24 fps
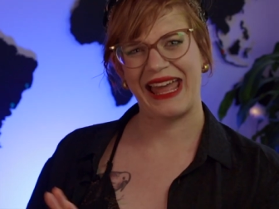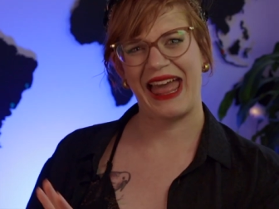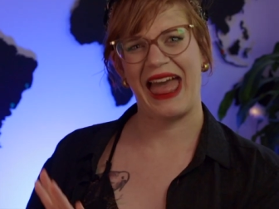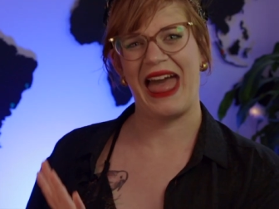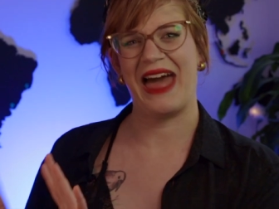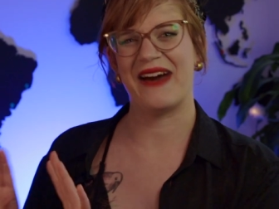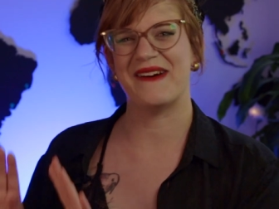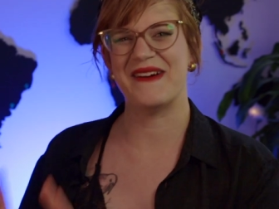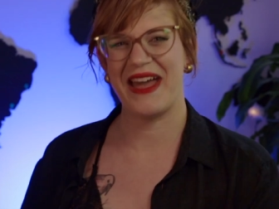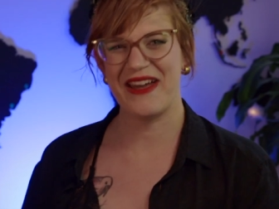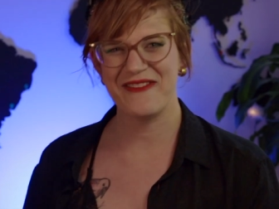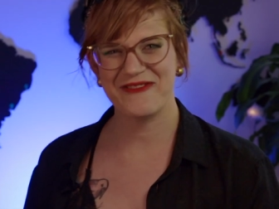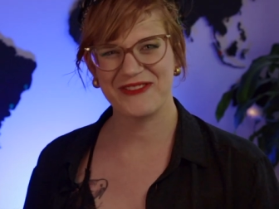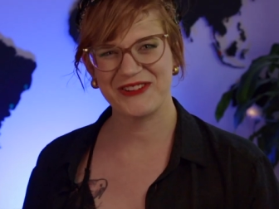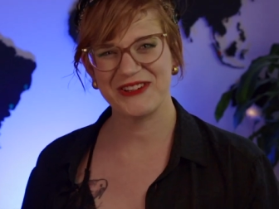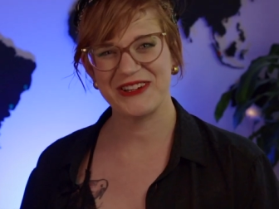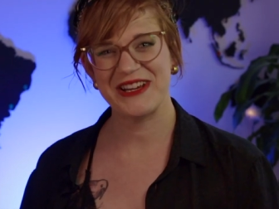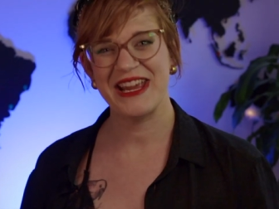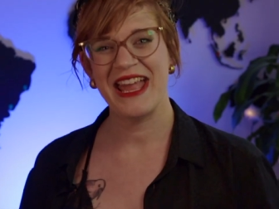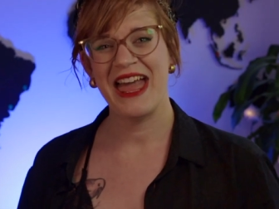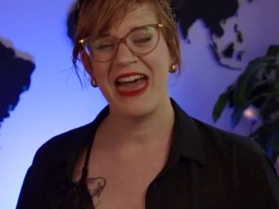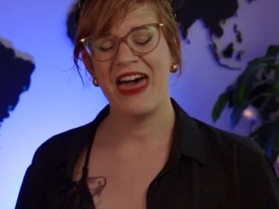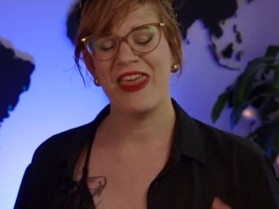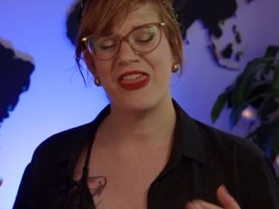
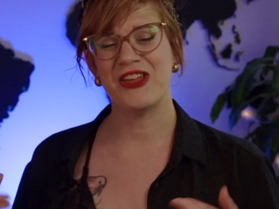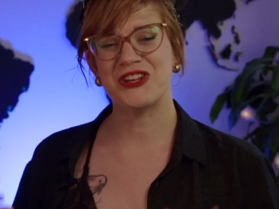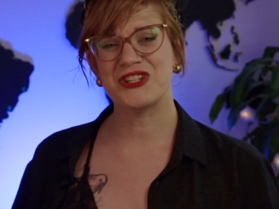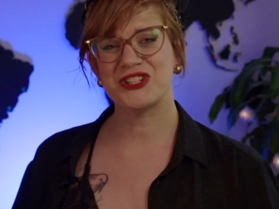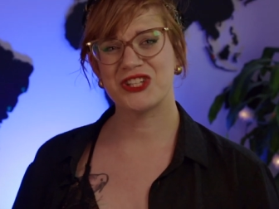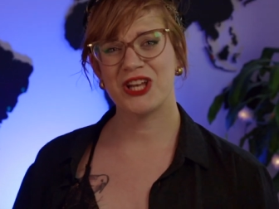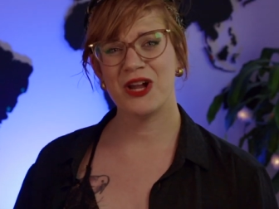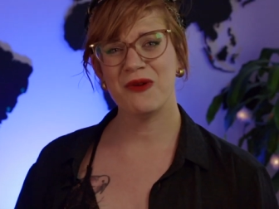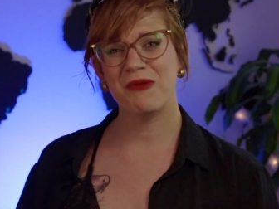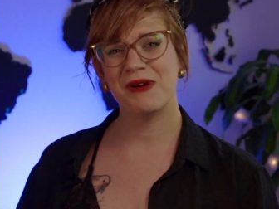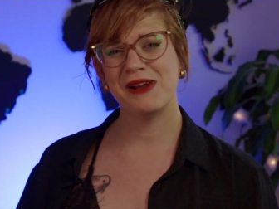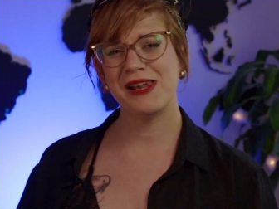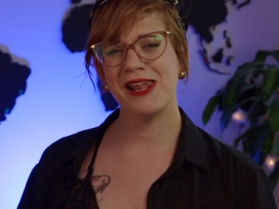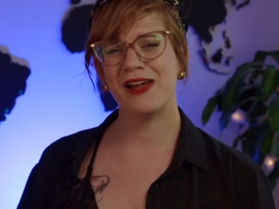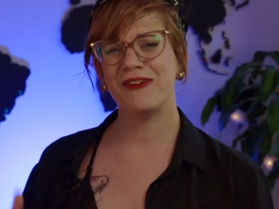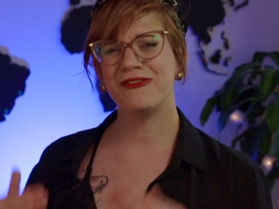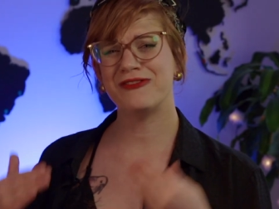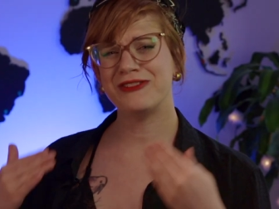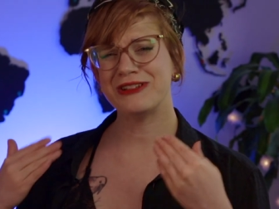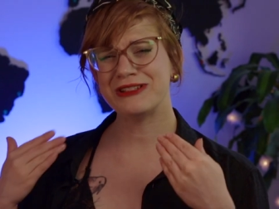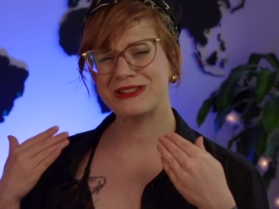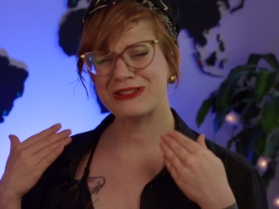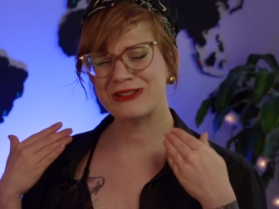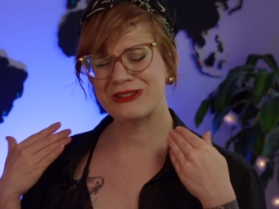However, the children
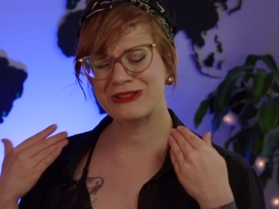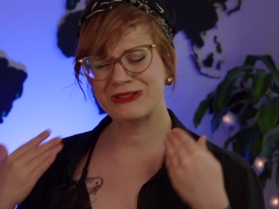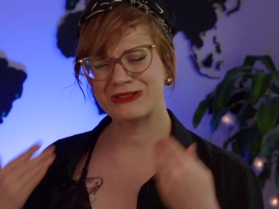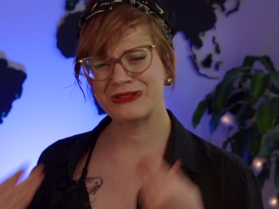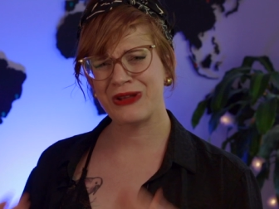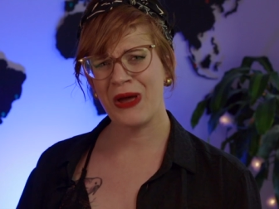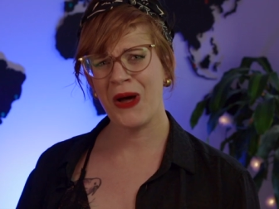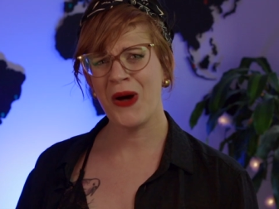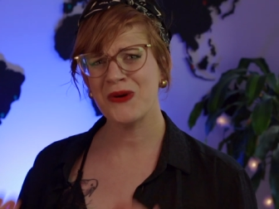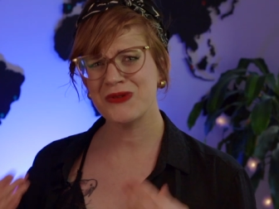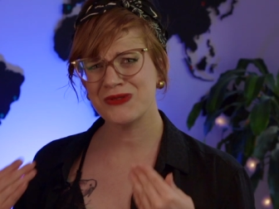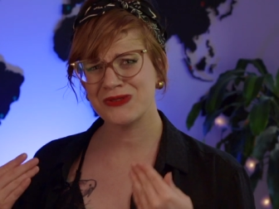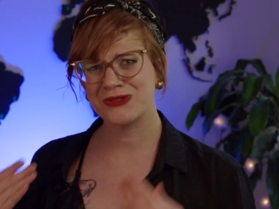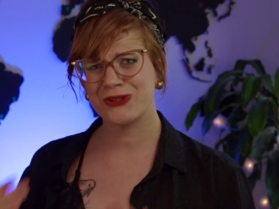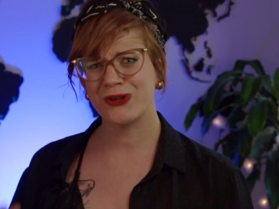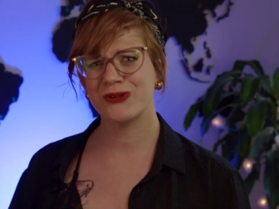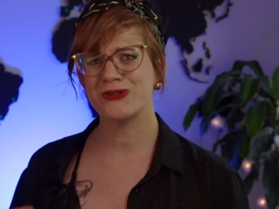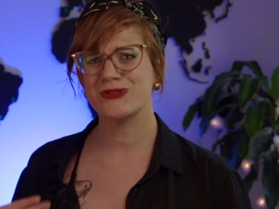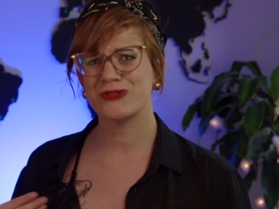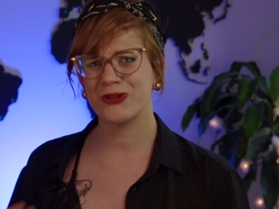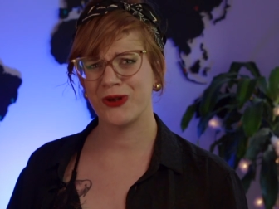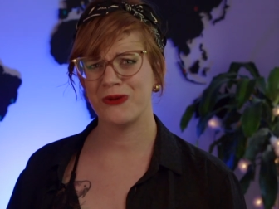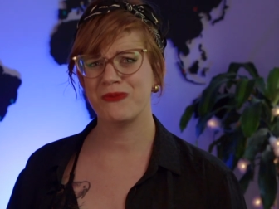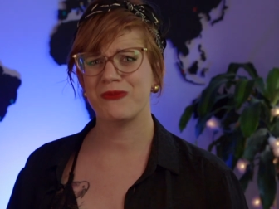loved it so, so,
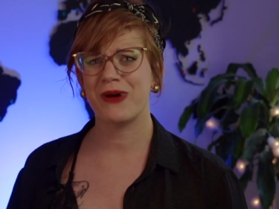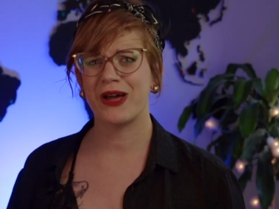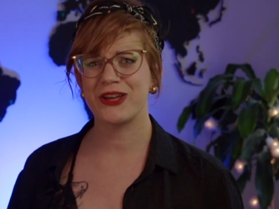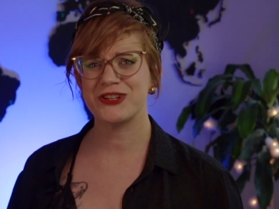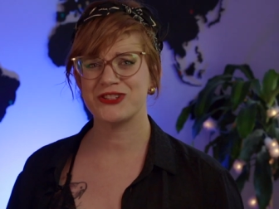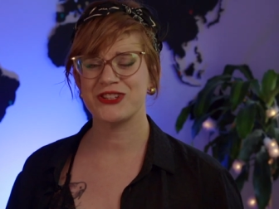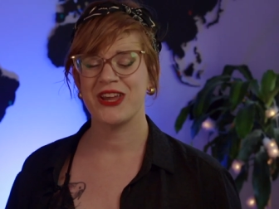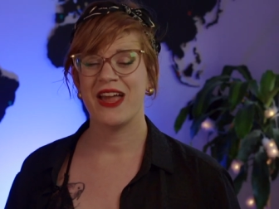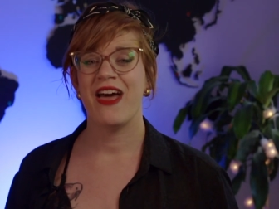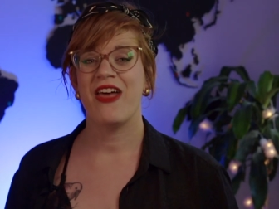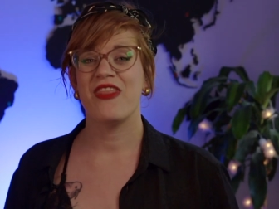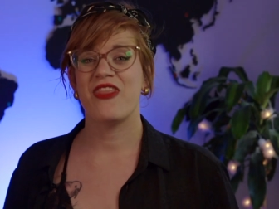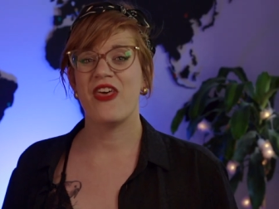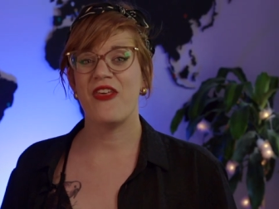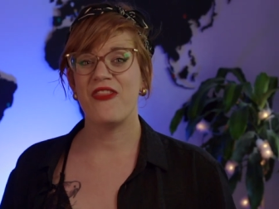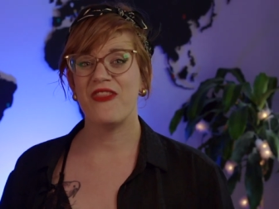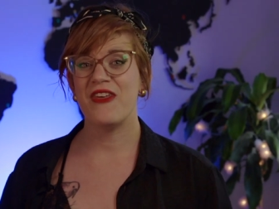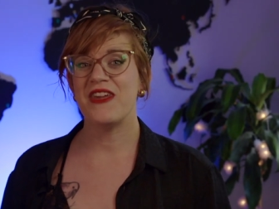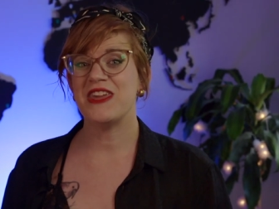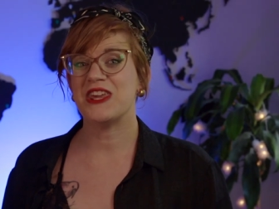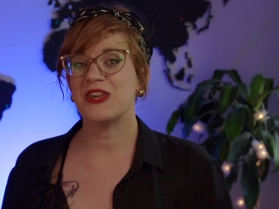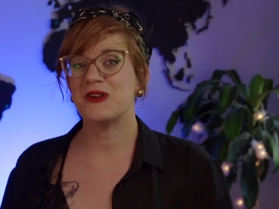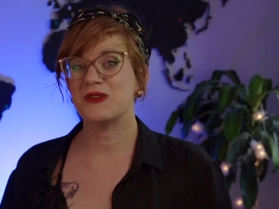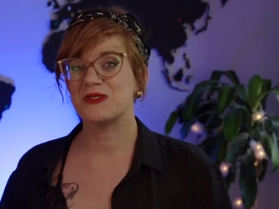so much that
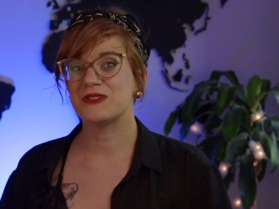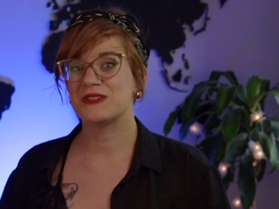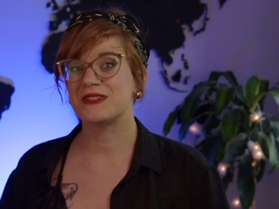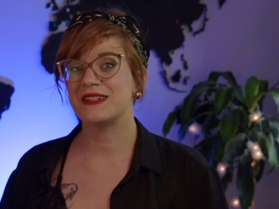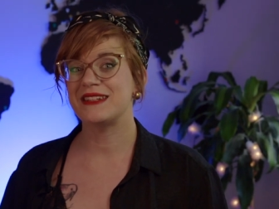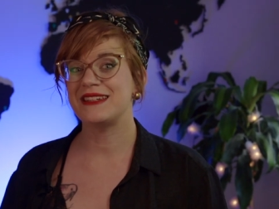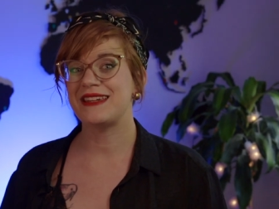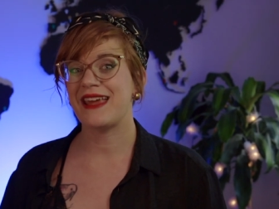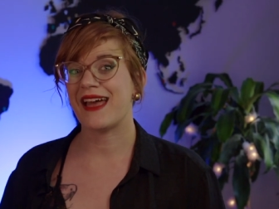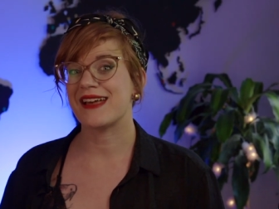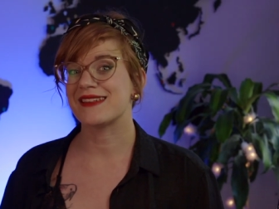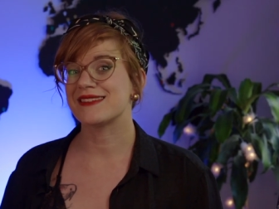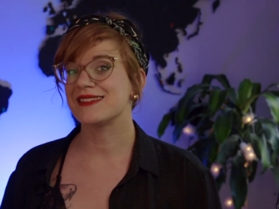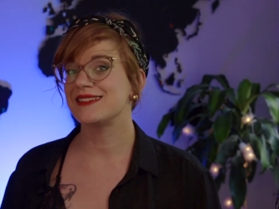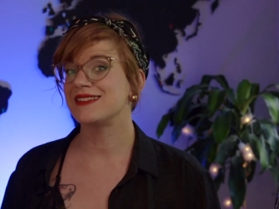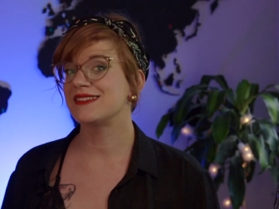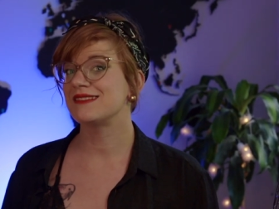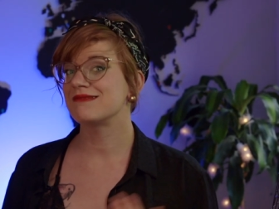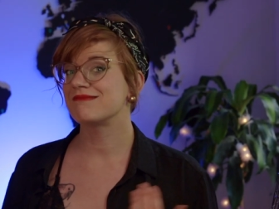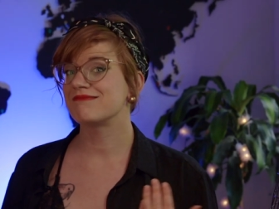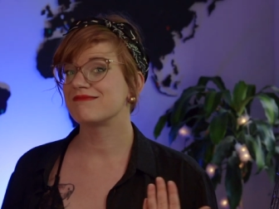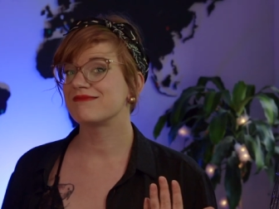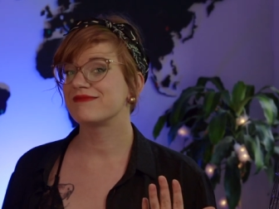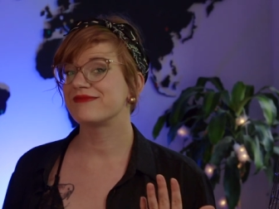they used it as
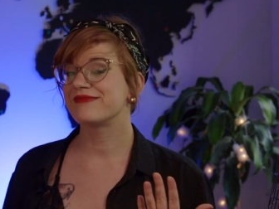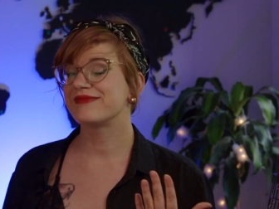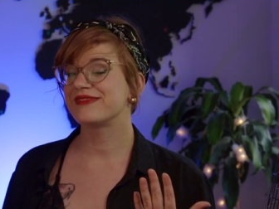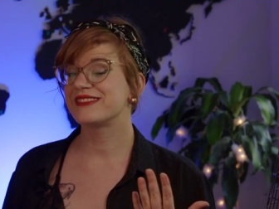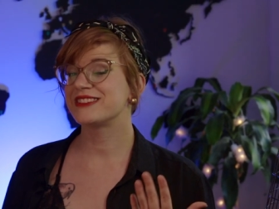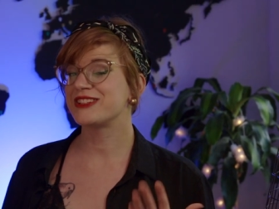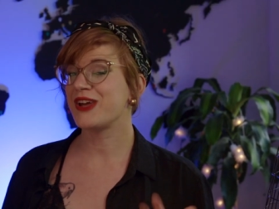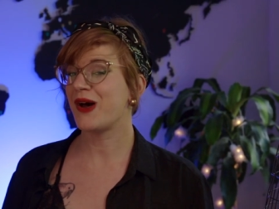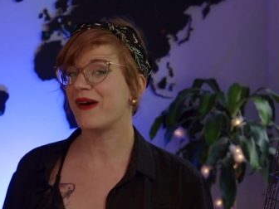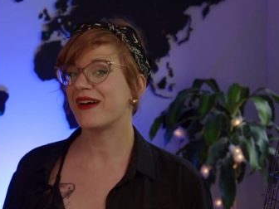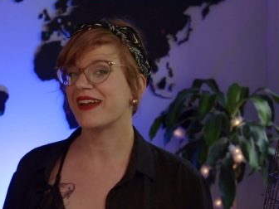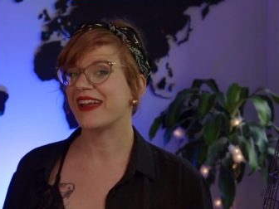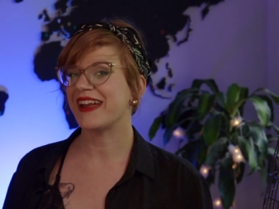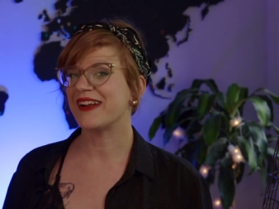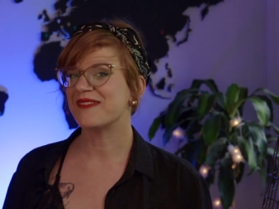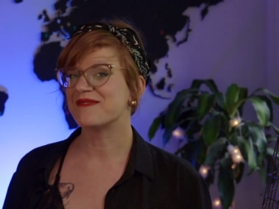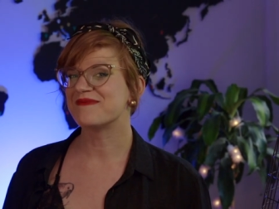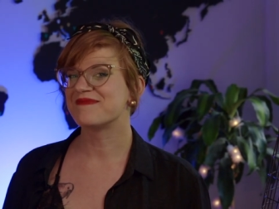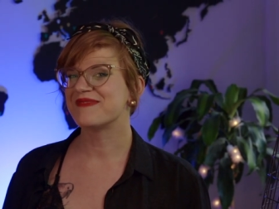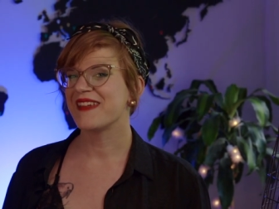a toy.